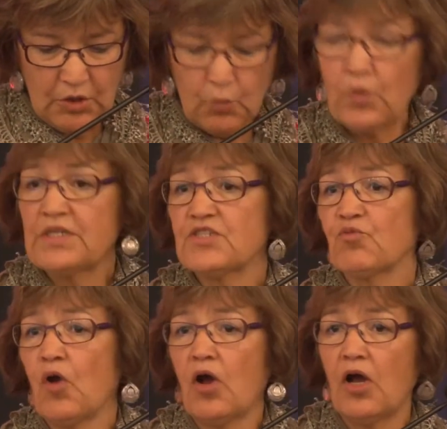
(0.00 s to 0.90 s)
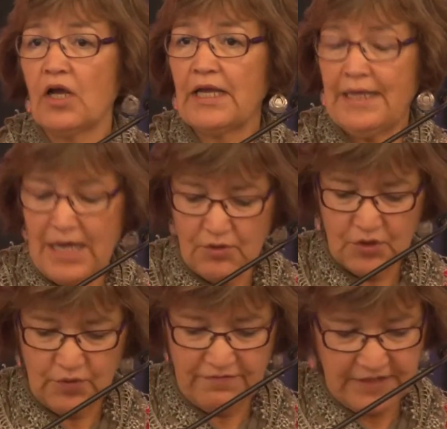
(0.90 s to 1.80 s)
what is wrong and how
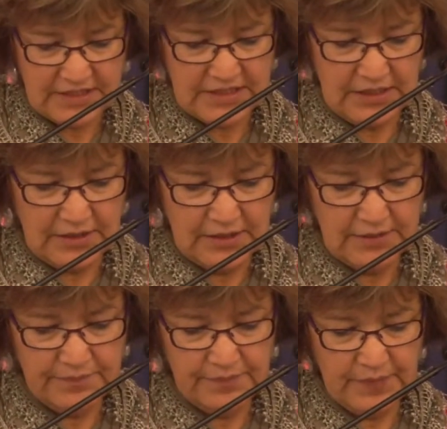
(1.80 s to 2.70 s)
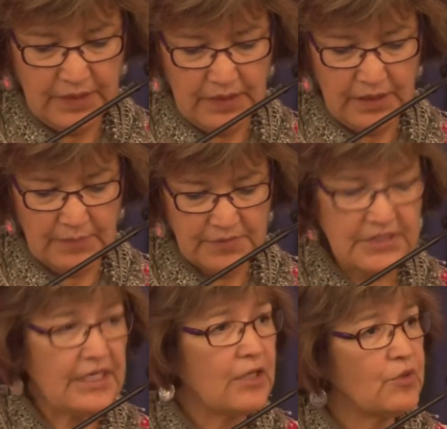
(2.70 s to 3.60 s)
can we fix it.
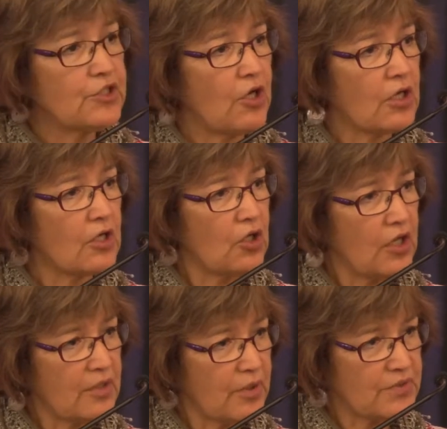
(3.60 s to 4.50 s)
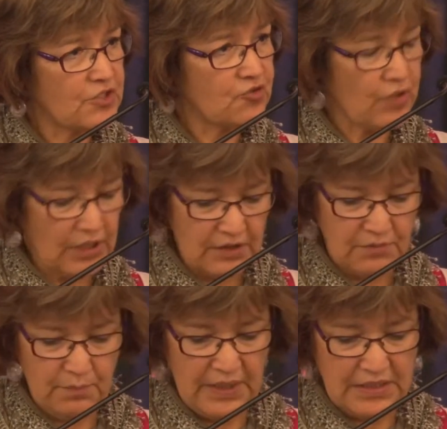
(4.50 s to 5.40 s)
Today we talk a lot about
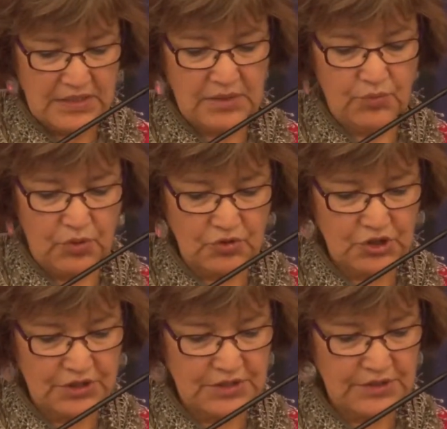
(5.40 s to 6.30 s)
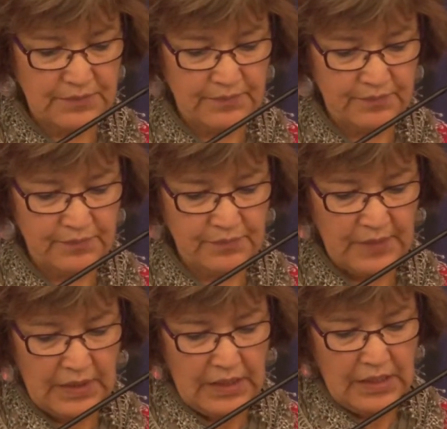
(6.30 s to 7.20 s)
strength-based approaches.
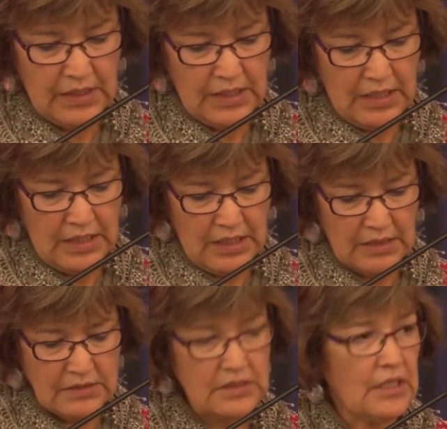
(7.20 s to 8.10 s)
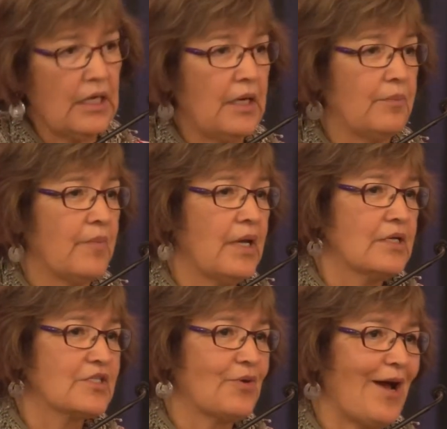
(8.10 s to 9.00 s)
And
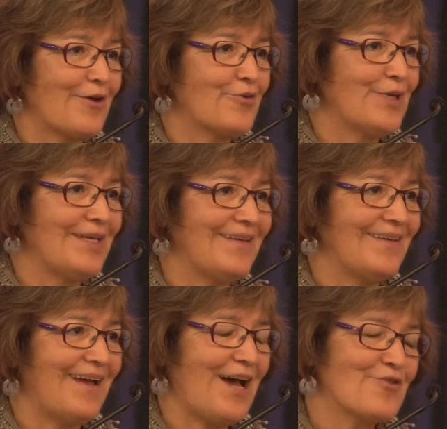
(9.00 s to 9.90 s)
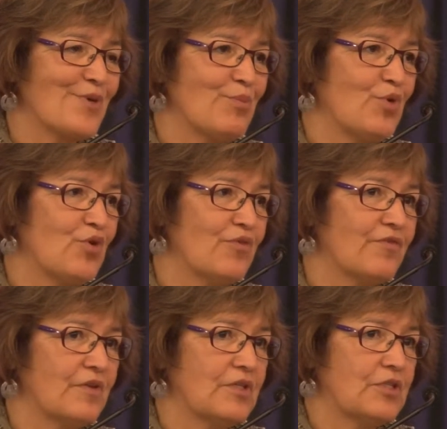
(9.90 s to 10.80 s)
so how do we move